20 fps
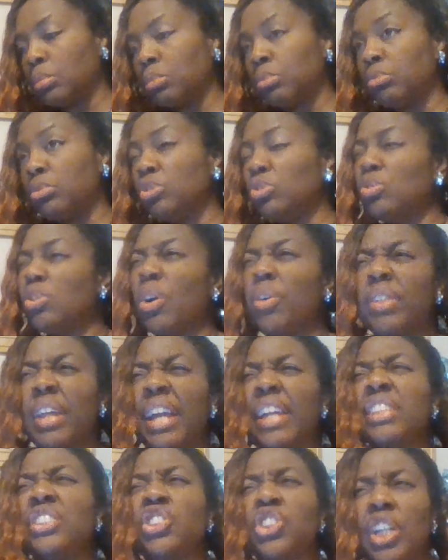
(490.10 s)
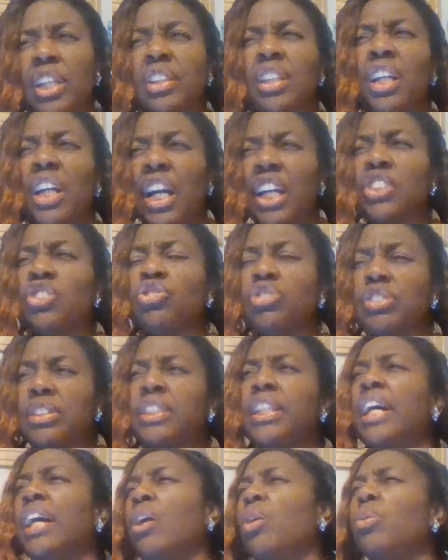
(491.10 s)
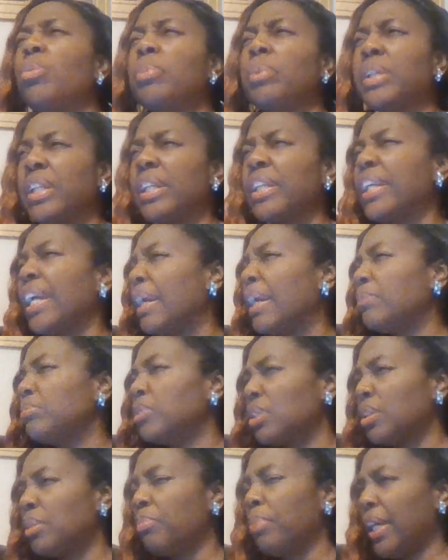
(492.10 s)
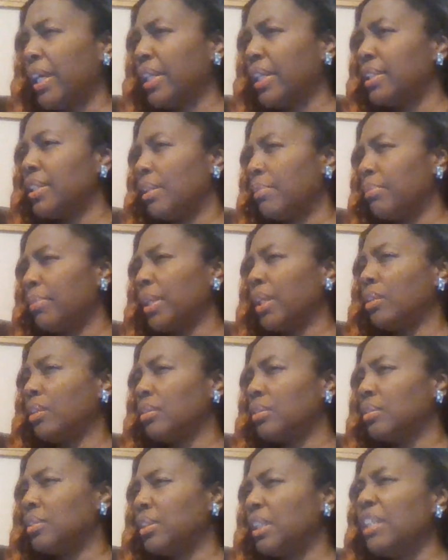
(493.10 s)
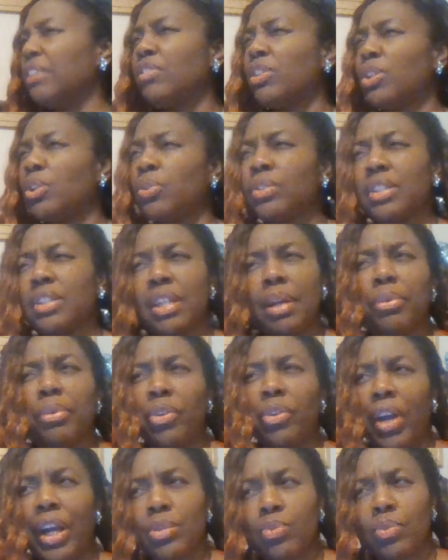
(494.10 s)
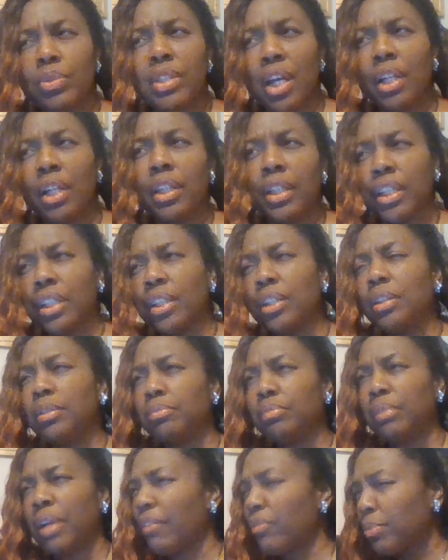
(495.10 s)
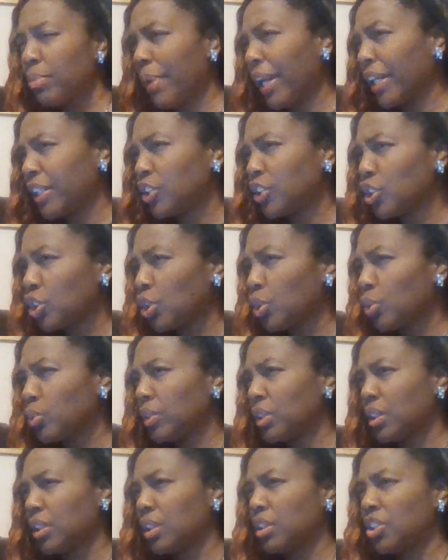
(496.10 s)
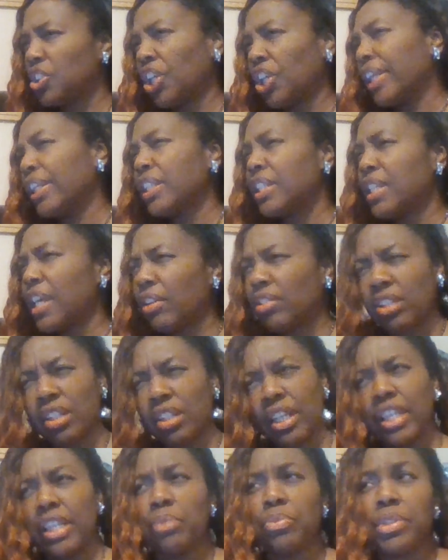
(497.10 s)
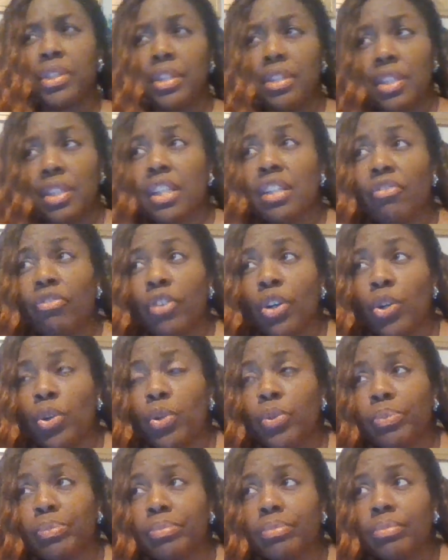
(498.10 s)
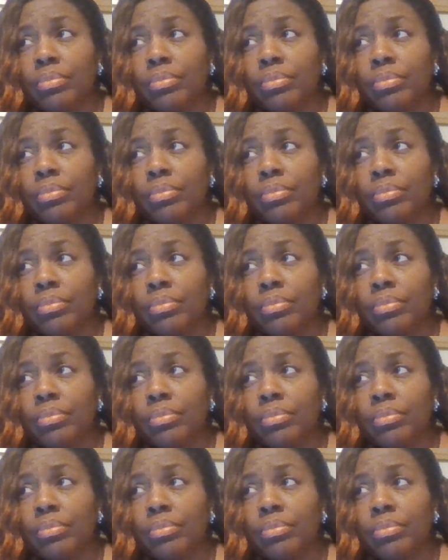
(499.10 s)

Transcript: You know that he shut the country down when it came to the pandemic, even though the Democrats were telling him everybody should go to Chinatown and that he was a xenophobe.